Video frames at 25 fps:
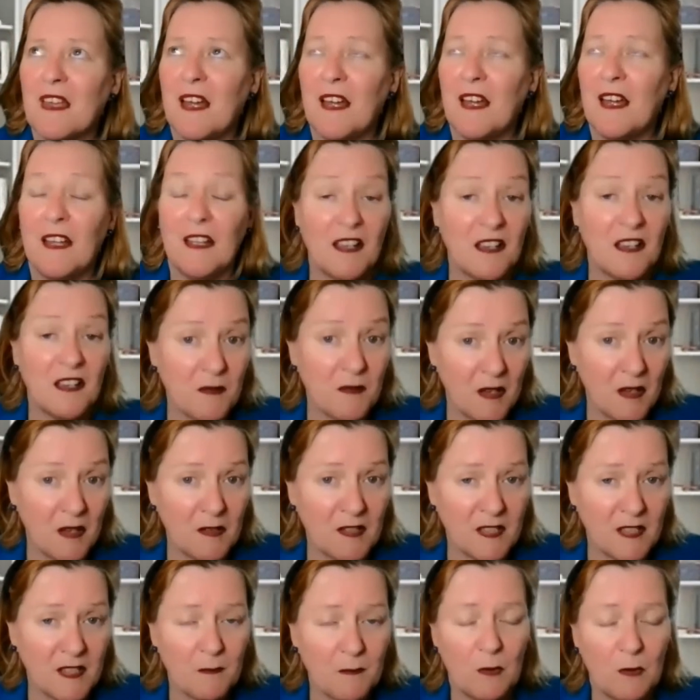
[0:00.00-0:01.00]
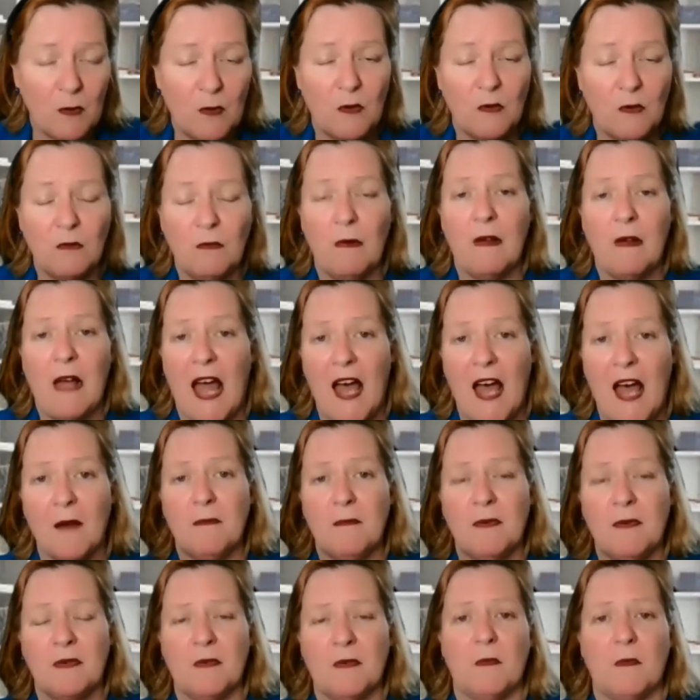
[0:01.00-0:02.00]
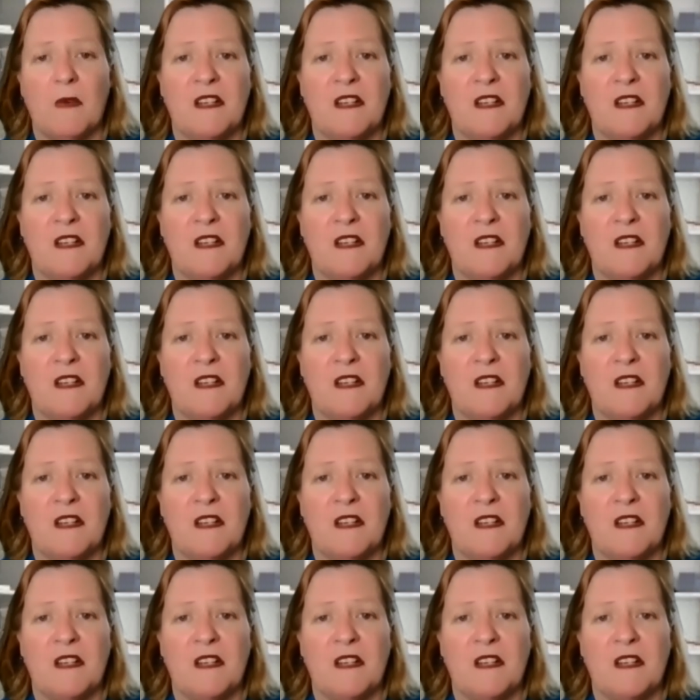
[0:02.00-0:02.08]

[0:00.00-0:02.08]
a, a small hub